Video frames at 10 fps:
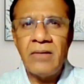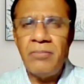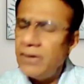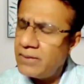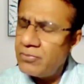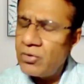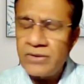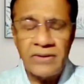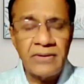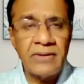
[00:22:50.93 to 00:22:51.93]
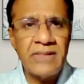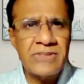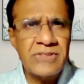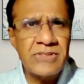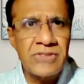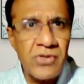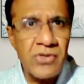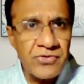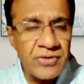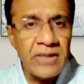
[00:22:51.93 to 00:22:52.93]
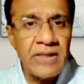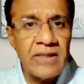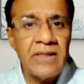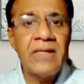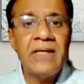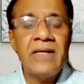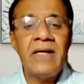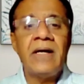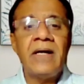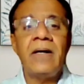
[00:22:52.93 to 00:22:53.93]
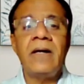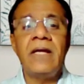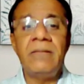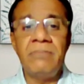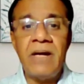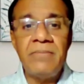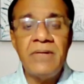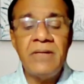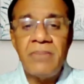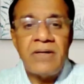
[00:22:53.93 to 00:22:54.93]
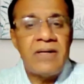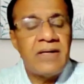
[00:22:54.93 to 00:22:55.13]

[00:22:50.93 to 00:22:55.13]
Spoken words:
Brick and mortar has not really imbibed it, but